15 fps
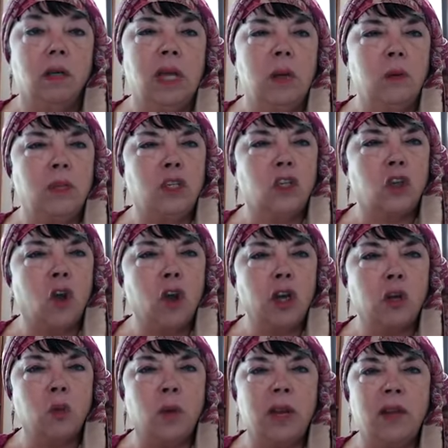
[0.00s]
He was
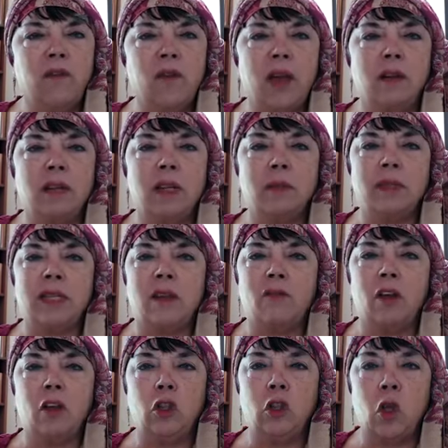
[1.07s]
startled when he found himself
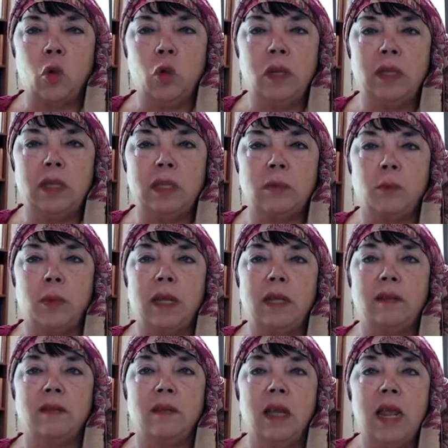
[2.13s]
alone in this
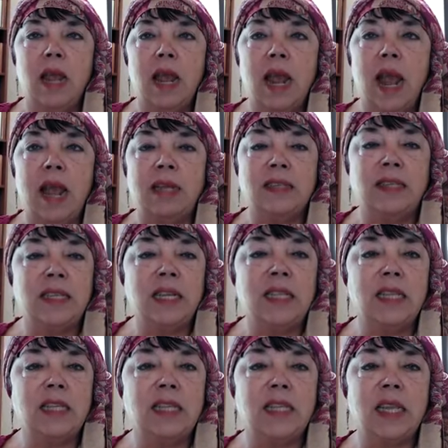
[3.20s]
place, and said
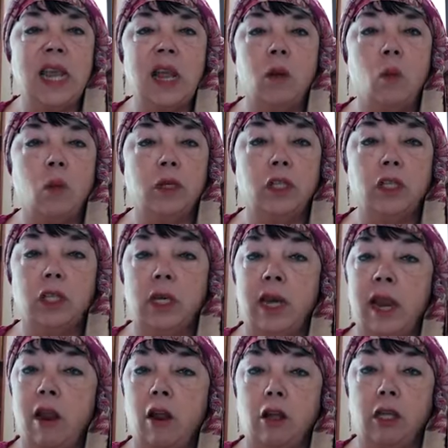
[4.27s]
the say which
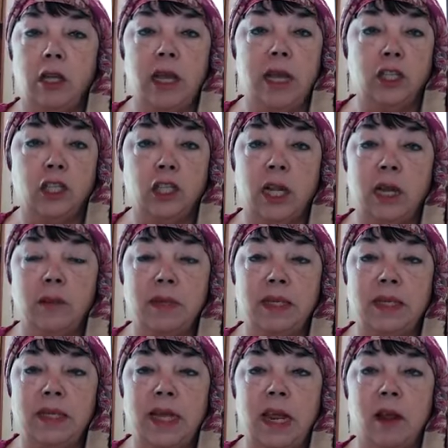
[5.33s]
ne'er yet shamed
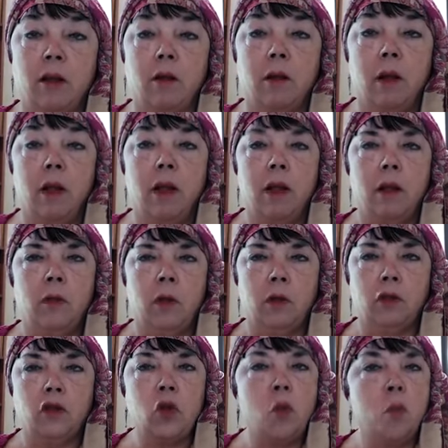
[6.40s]
its sayer, "There
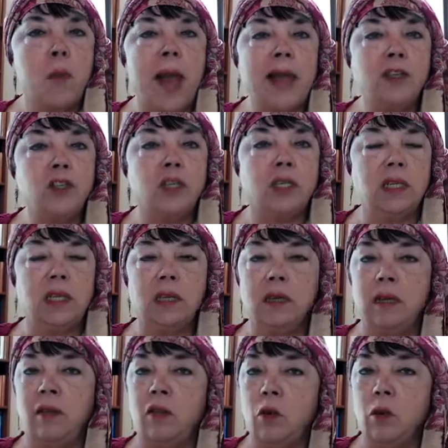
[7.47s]
is no majesty,
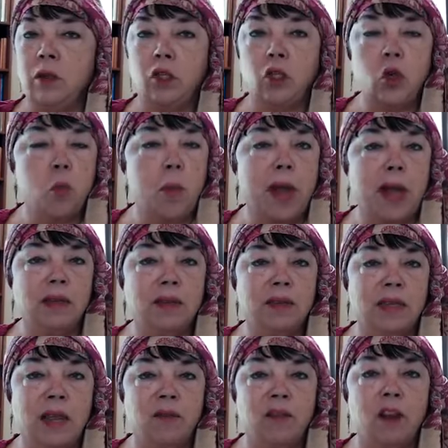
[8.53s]
and there is no might,
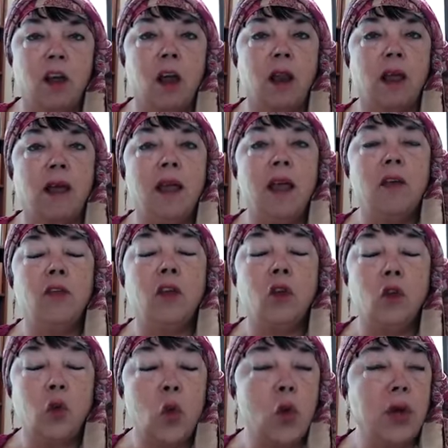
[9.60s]
save in Allah, the
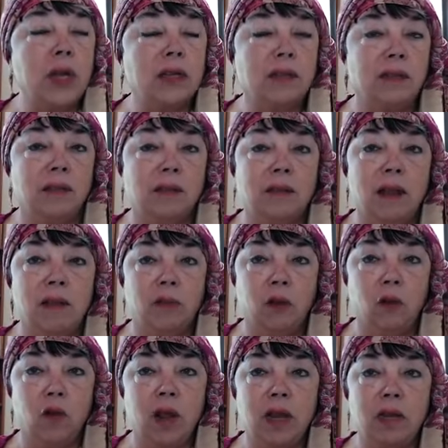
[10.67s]
glorious and the
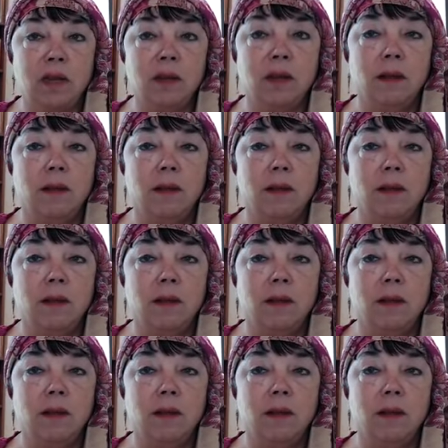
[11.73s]
great."